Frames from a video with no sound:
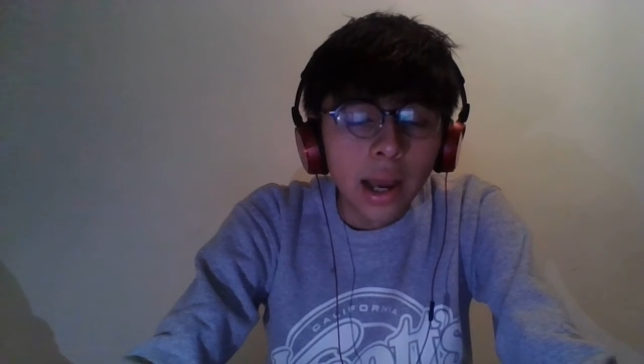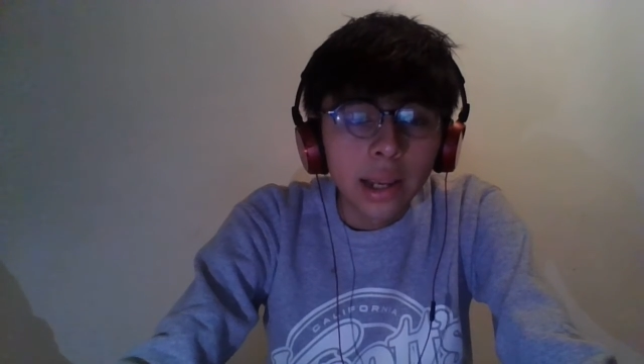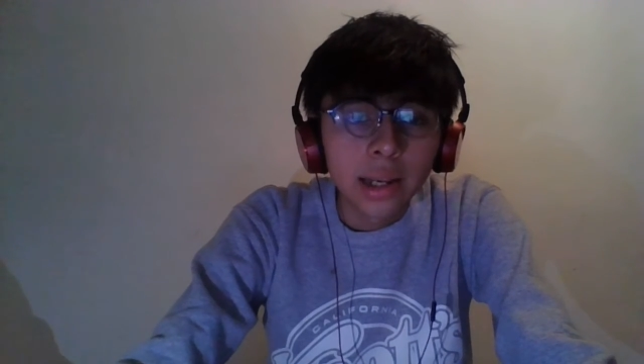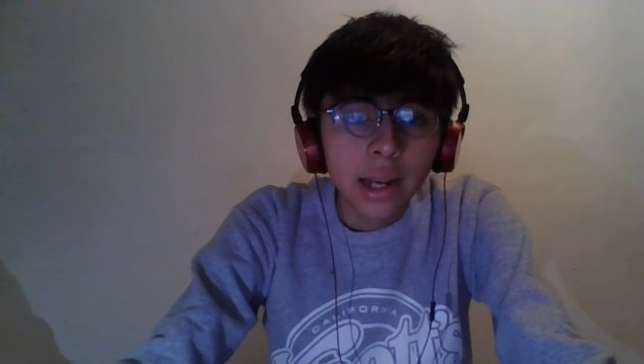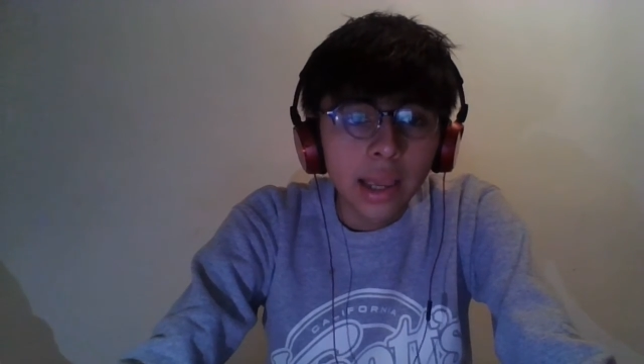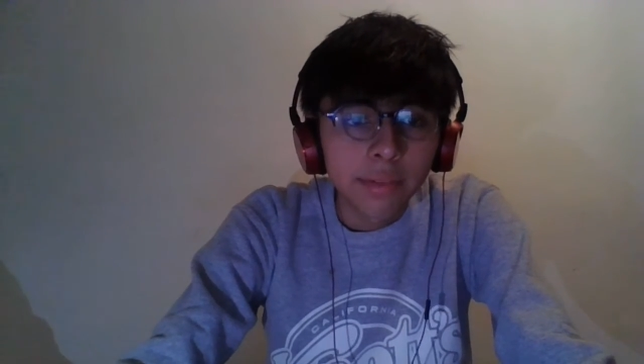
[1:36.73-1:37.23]

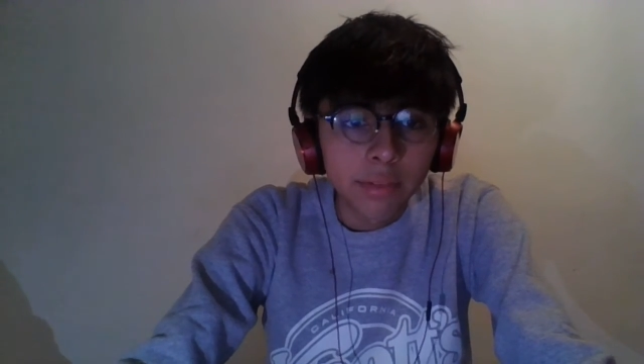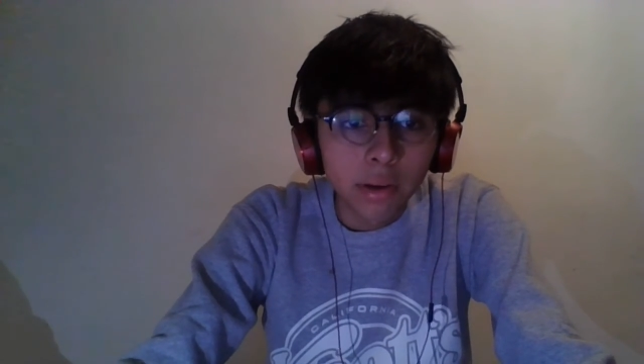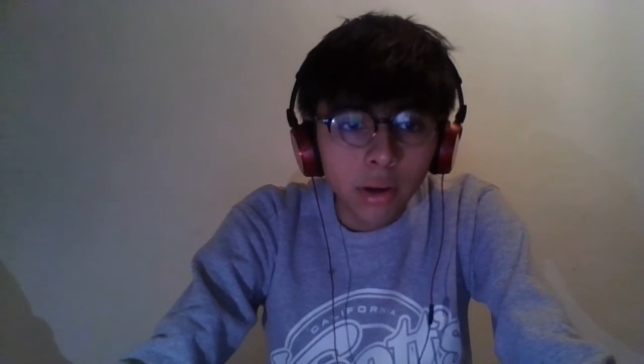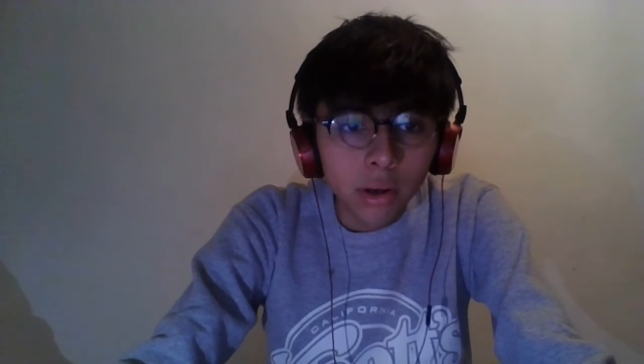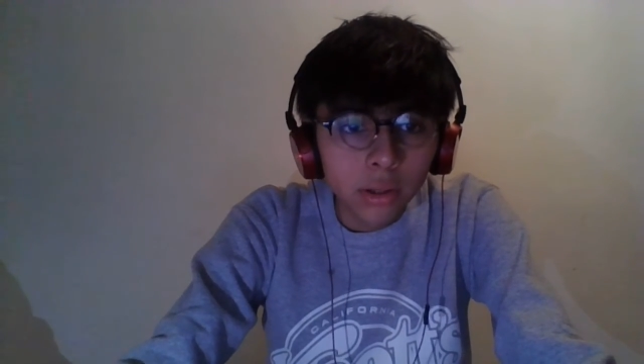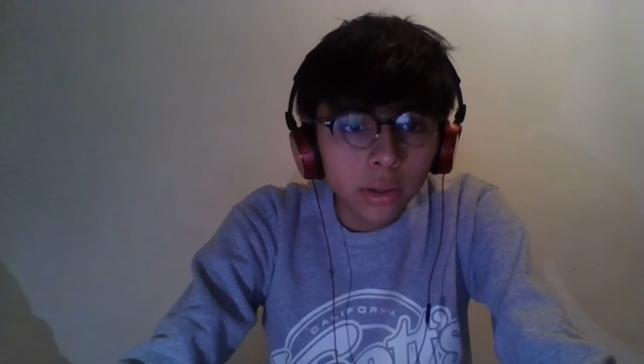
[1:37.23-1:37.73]
I live
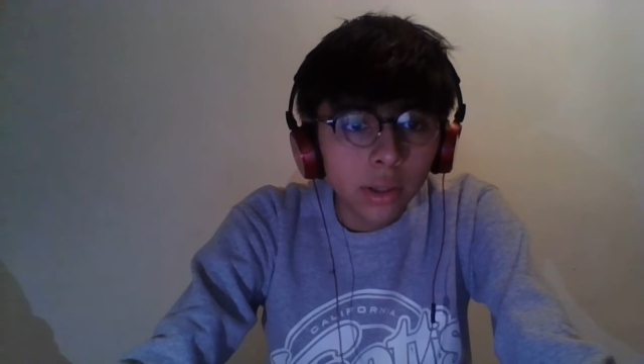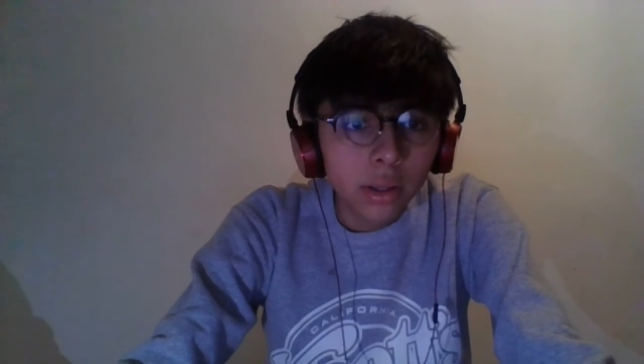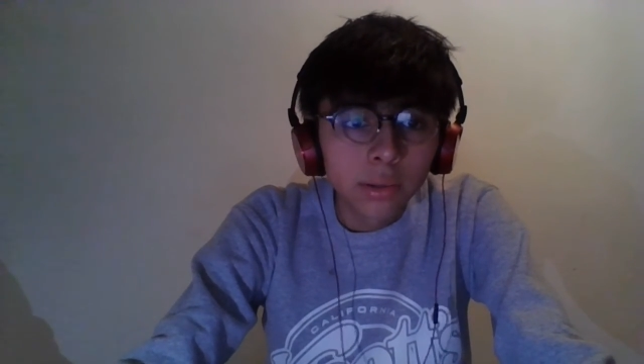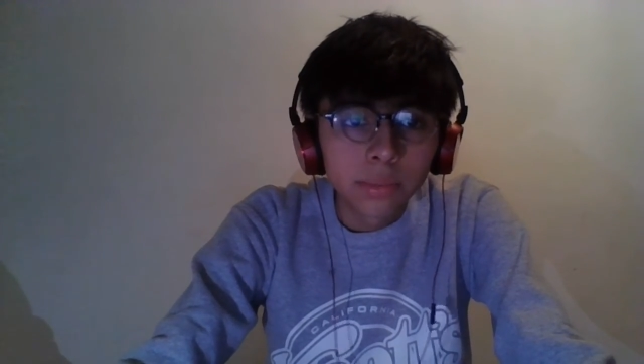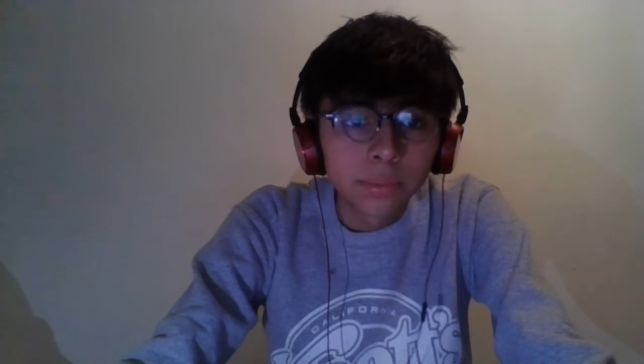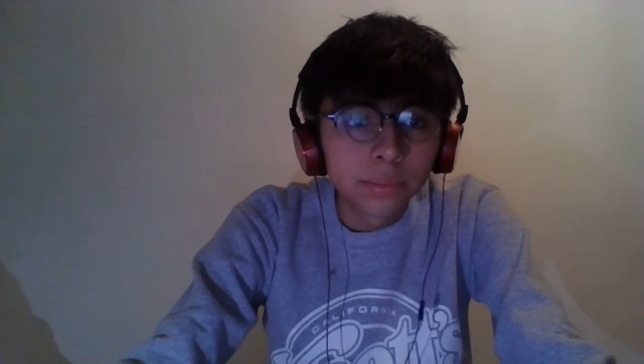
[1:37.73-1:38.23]

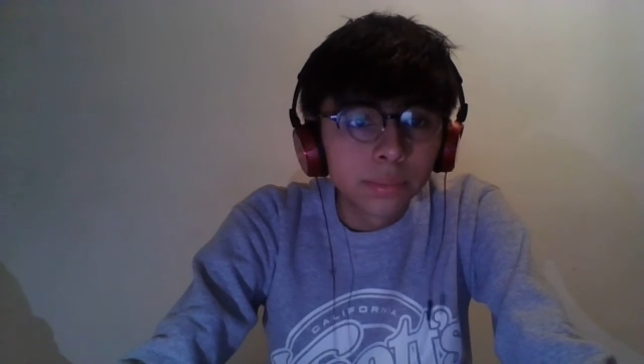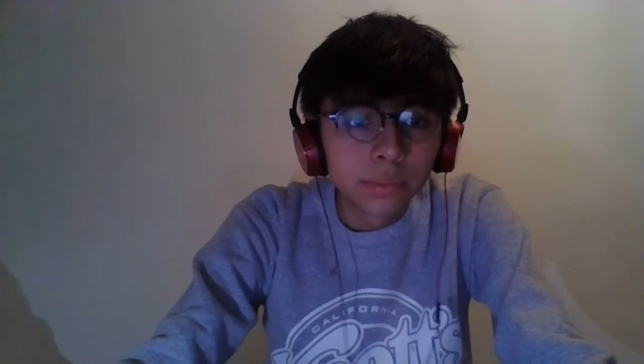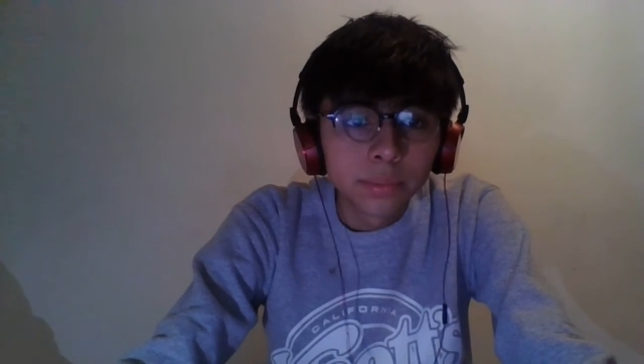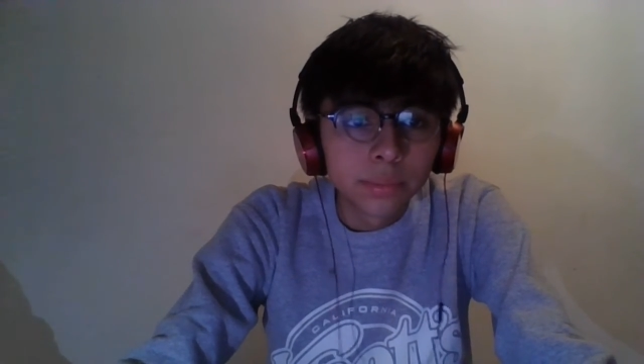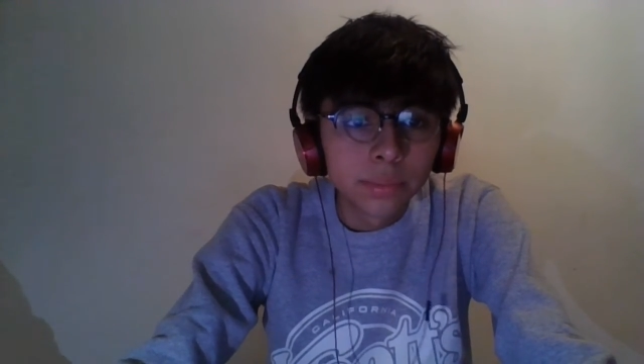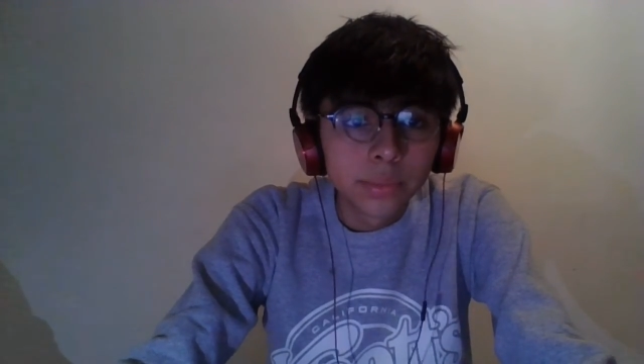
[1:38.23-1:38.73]
on.
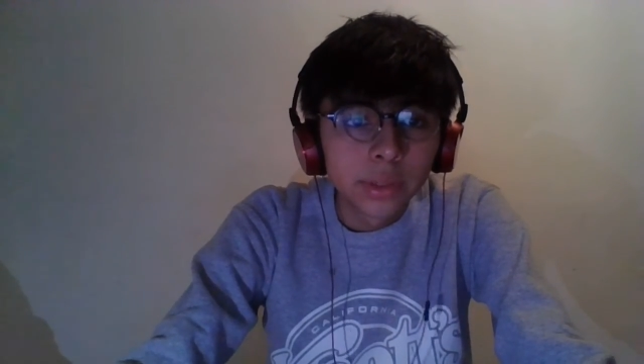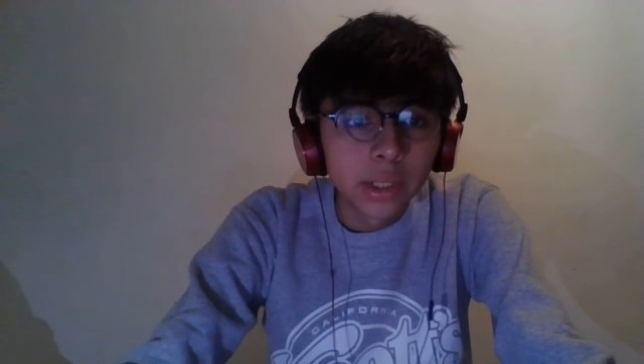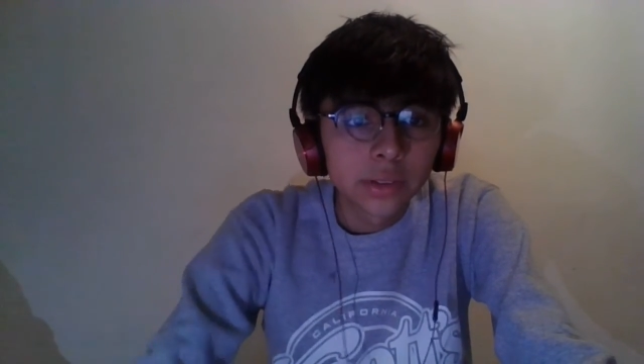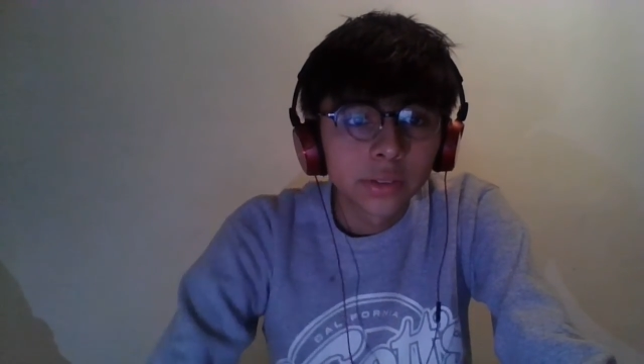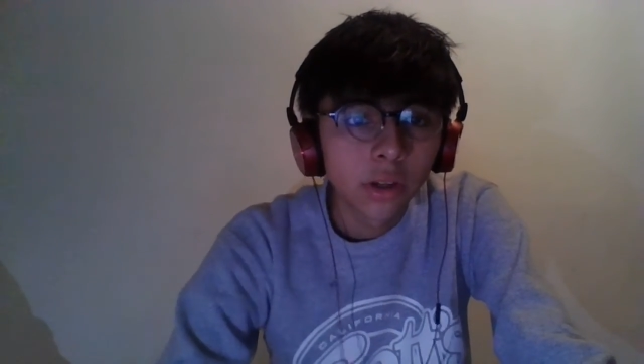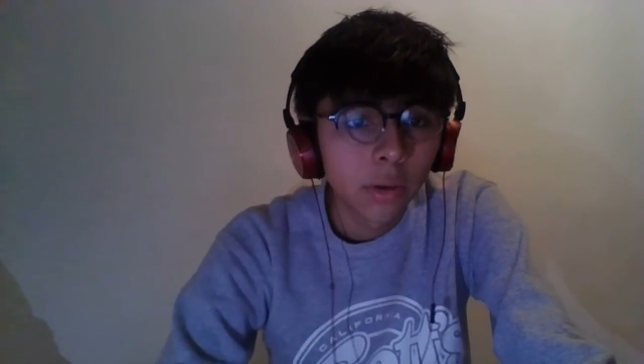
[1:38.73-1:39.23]

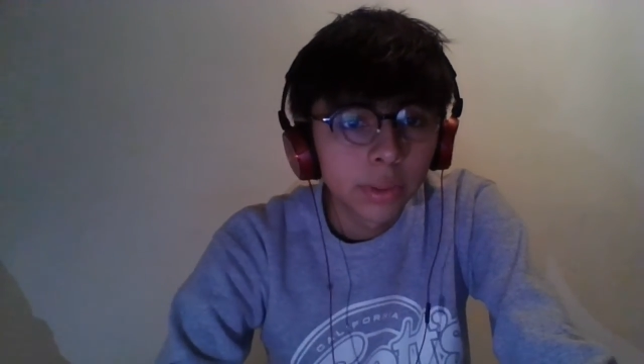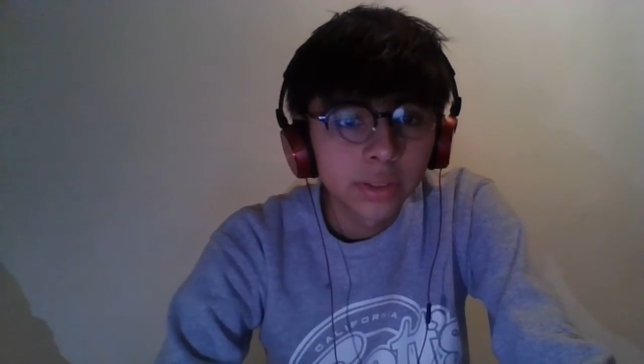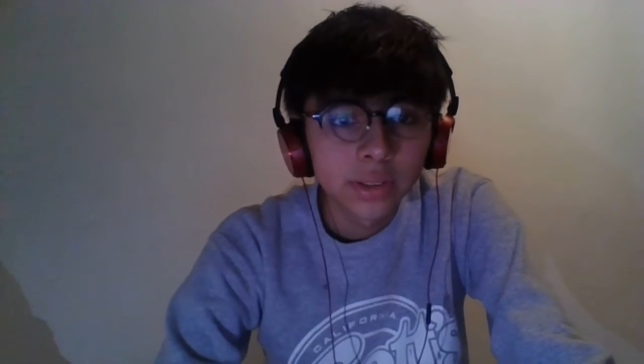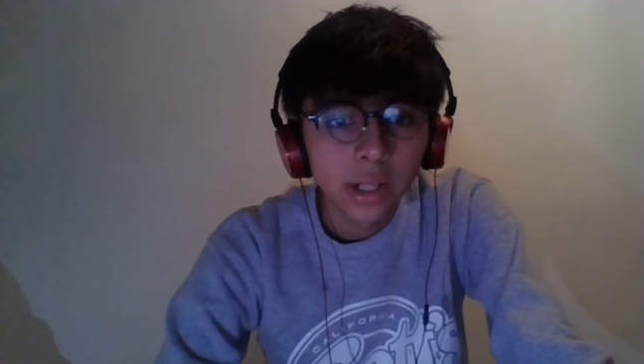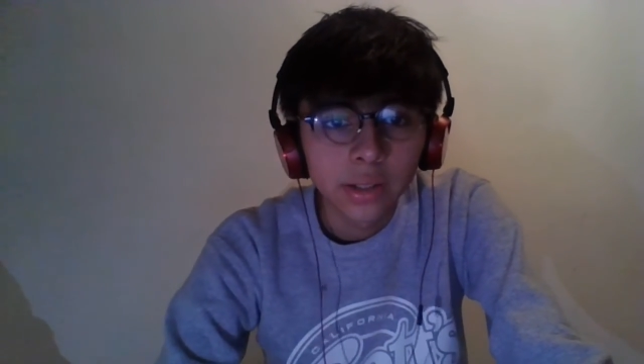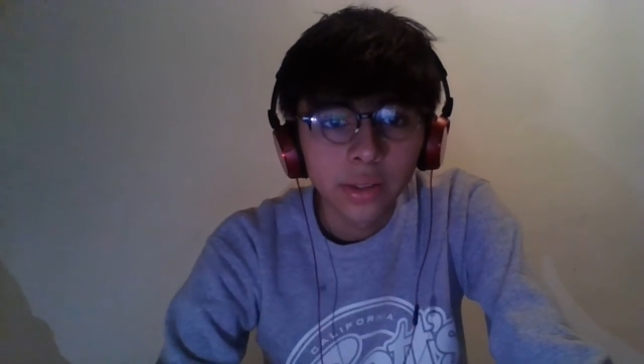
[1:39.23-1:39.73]
These
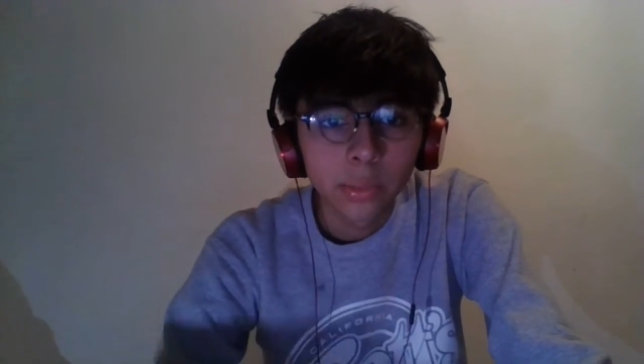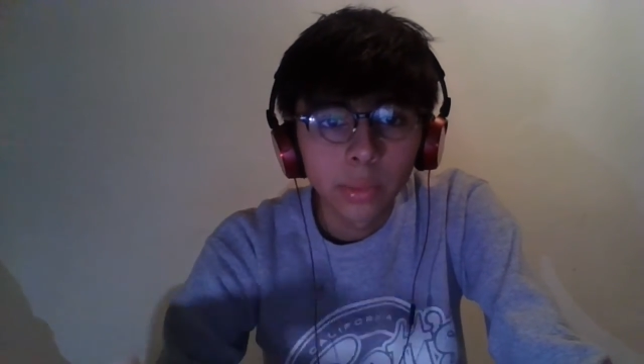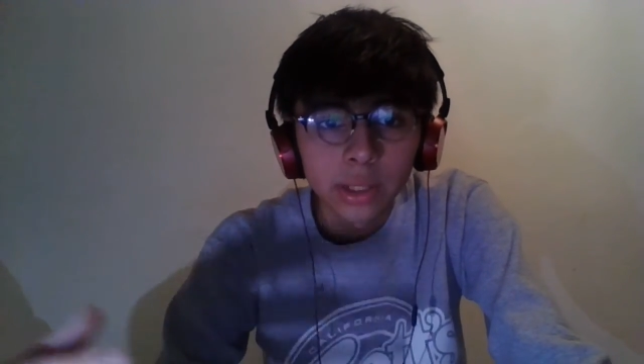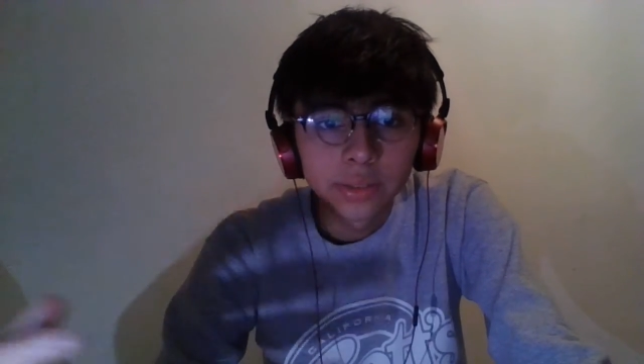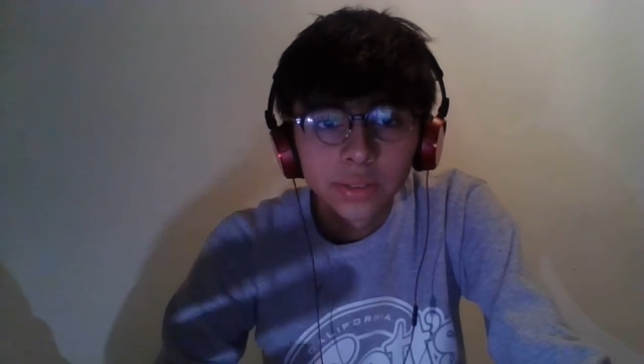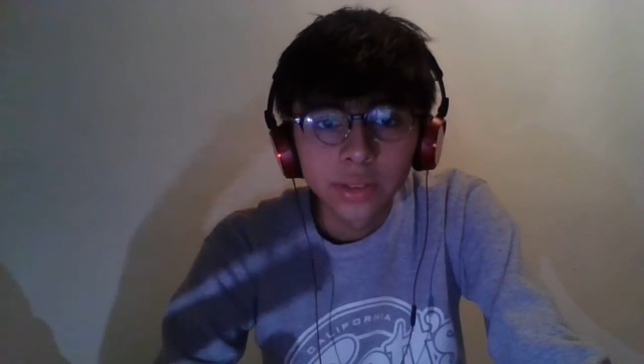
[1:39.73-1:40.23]
hobbies are the
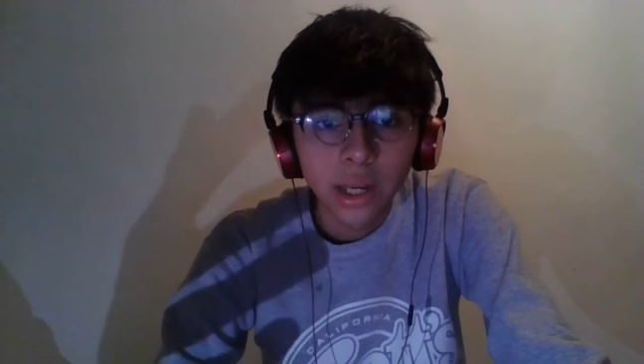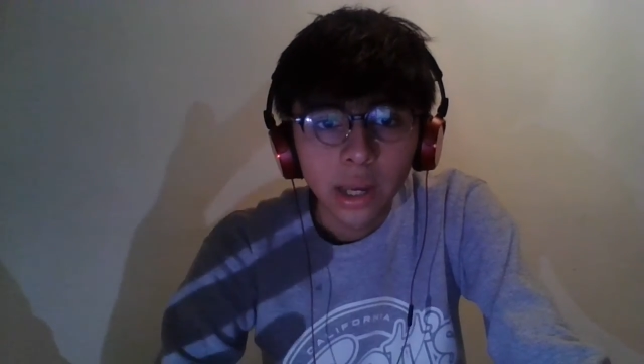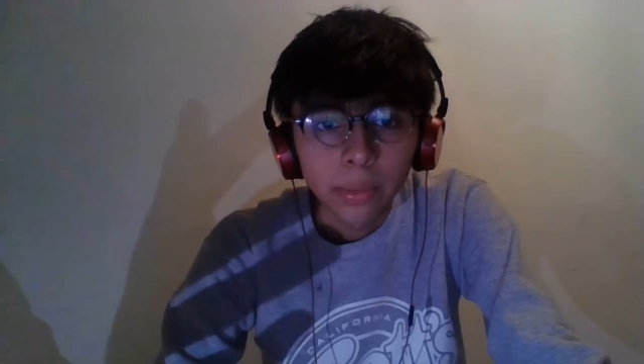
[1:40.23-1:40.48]
ones